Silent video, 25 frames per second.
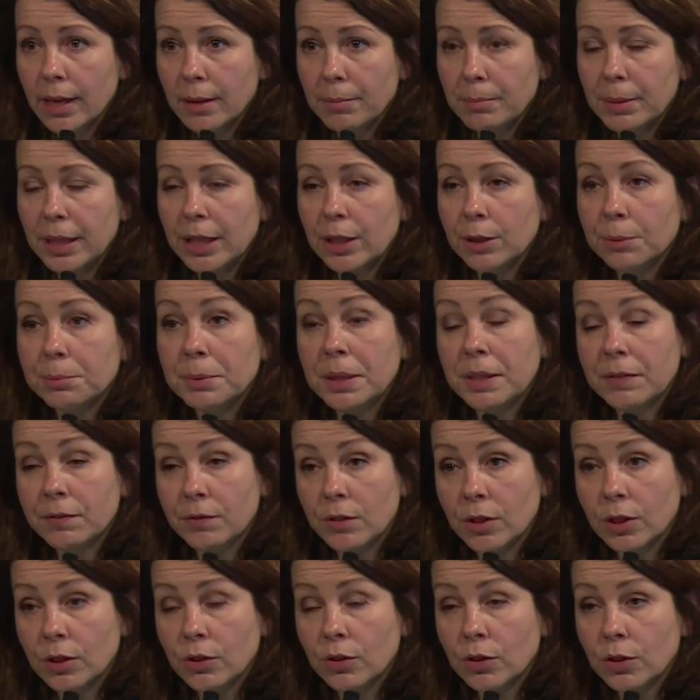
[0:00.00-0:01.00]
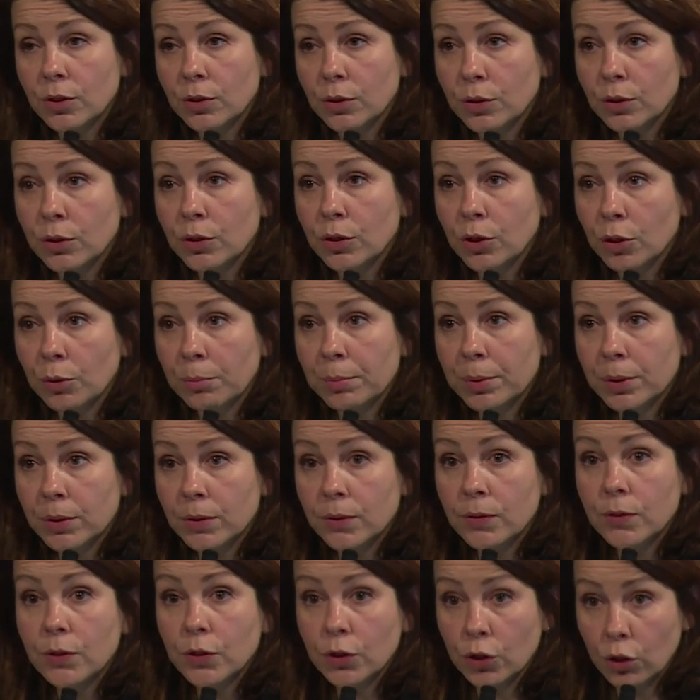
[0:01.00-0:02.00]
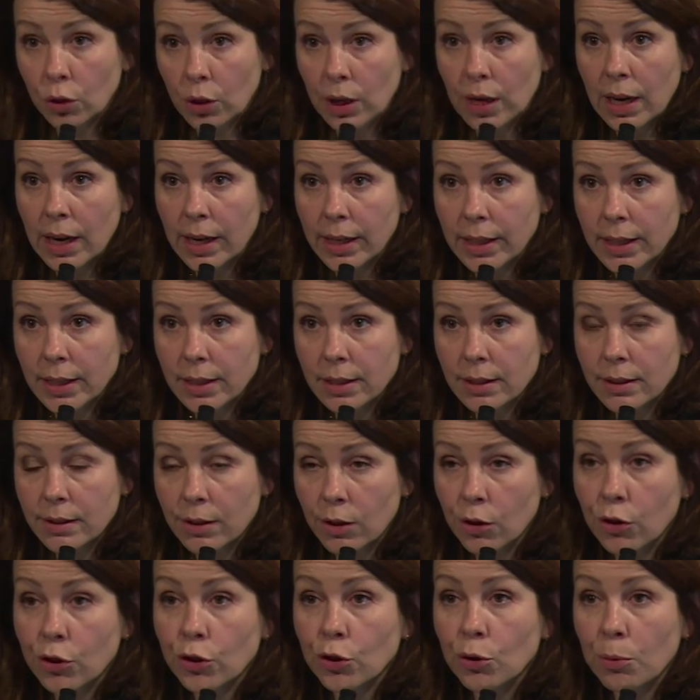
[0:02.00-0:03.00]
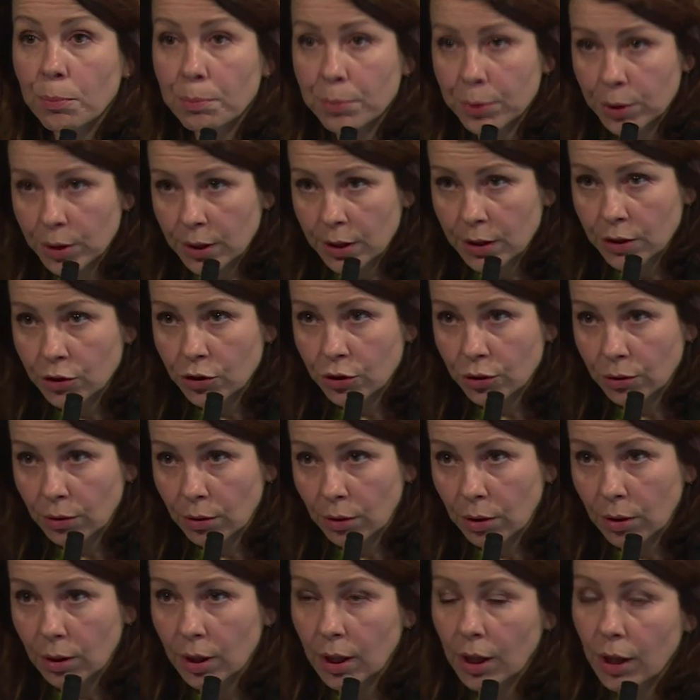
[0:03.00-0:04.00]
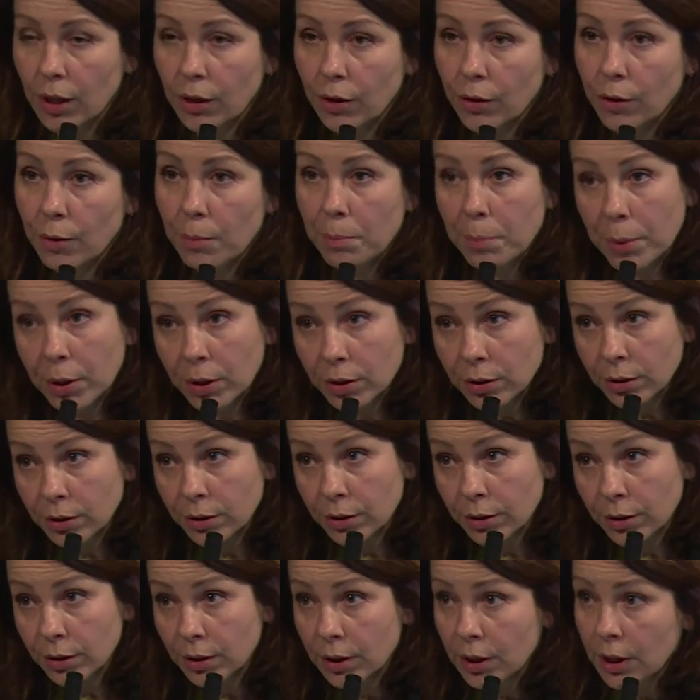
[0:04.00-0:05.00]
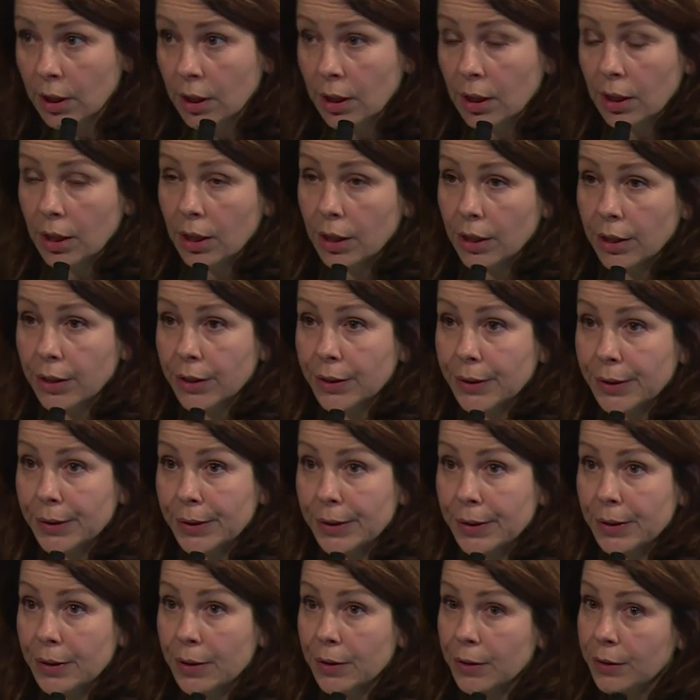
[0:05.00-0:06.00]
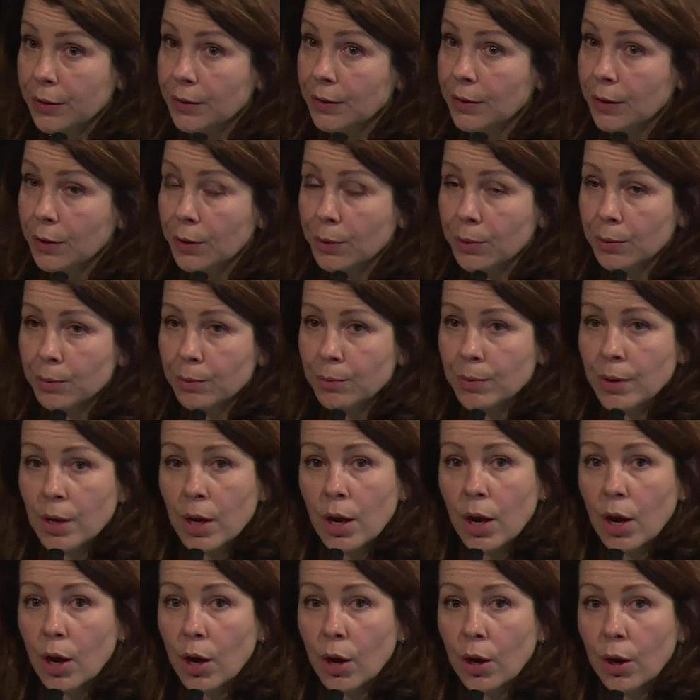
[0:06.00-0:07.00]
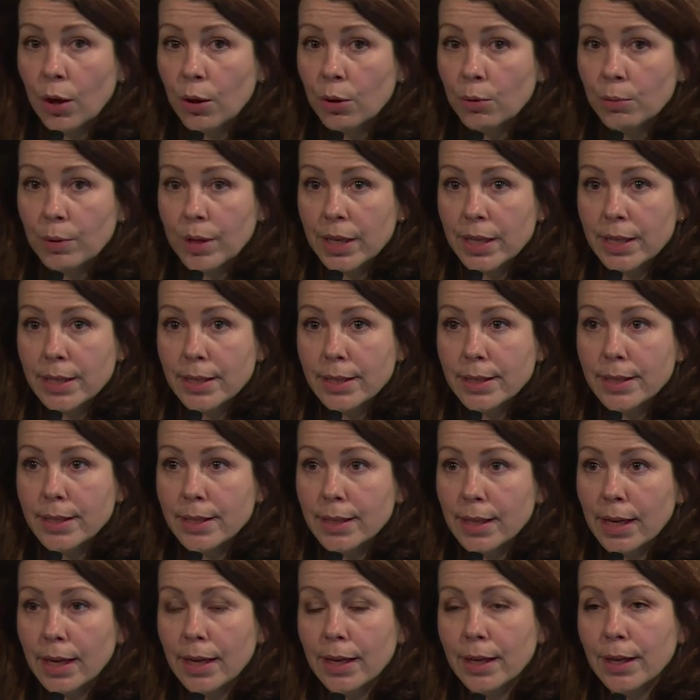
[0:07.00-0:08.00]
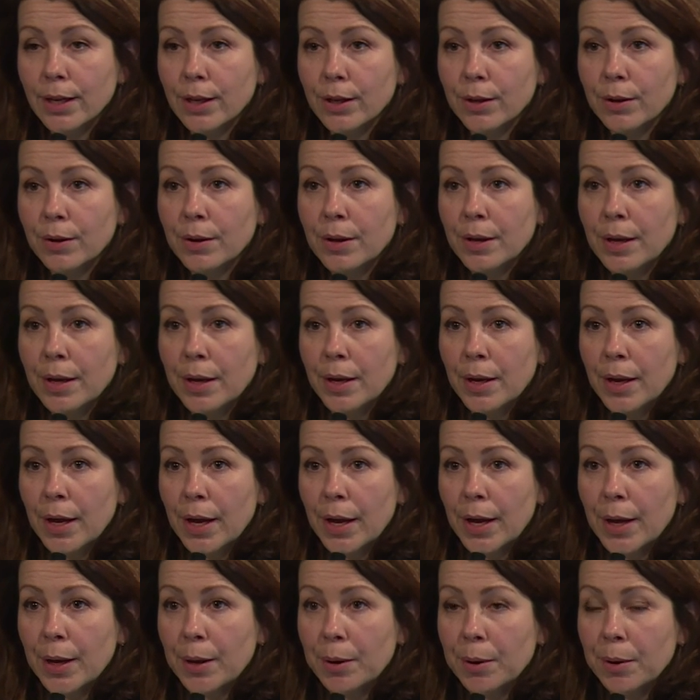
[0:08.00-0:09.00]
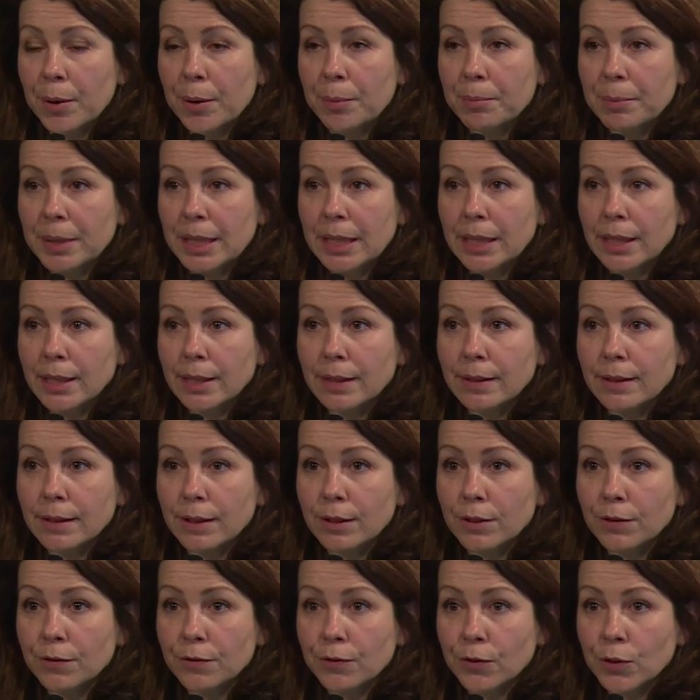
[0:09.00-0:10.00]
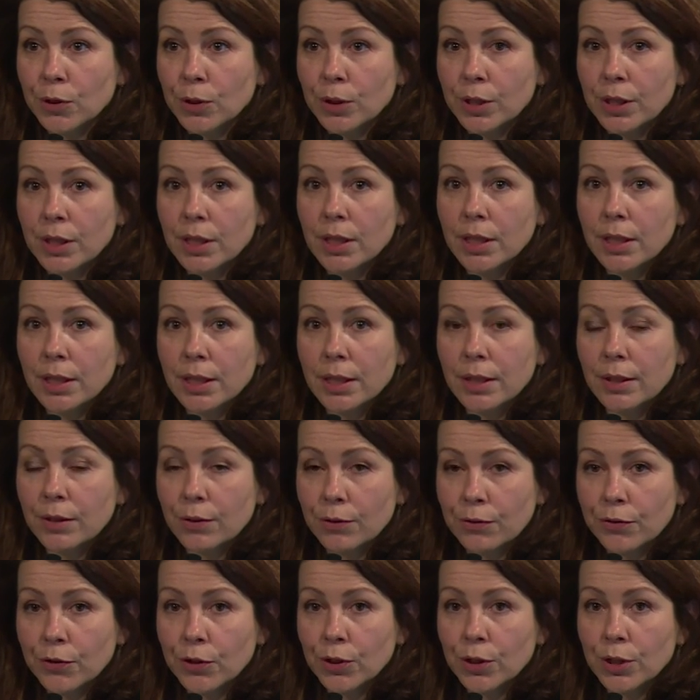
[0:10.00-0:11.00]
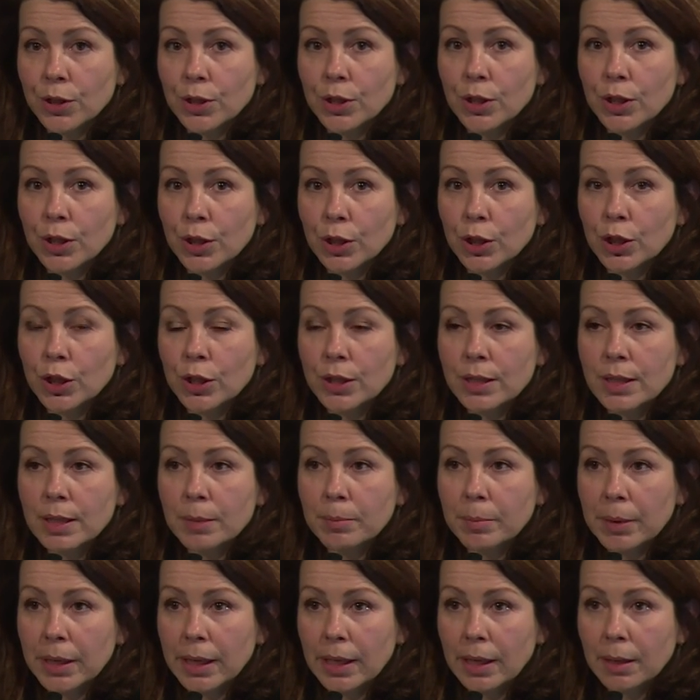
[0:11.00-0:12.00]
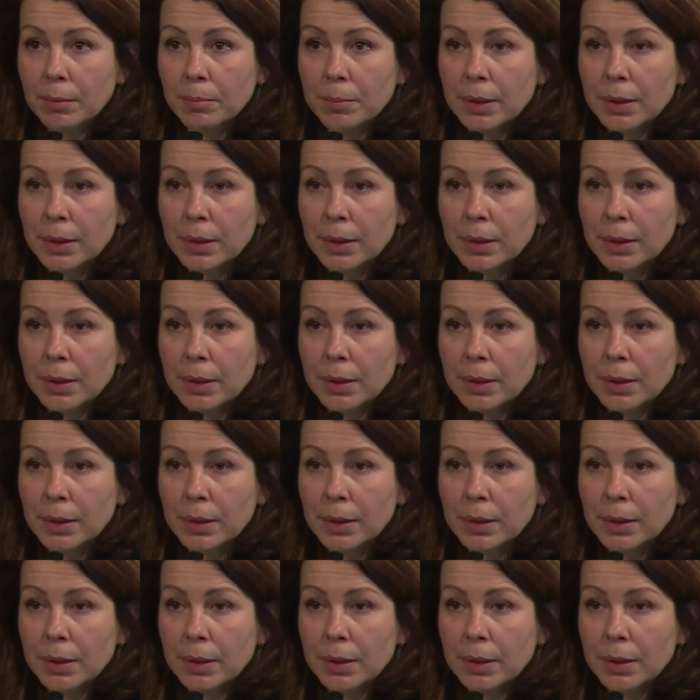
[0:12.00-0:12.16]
become, if not your boss, your client or your potential partner. So always be nice and avoid gossiping,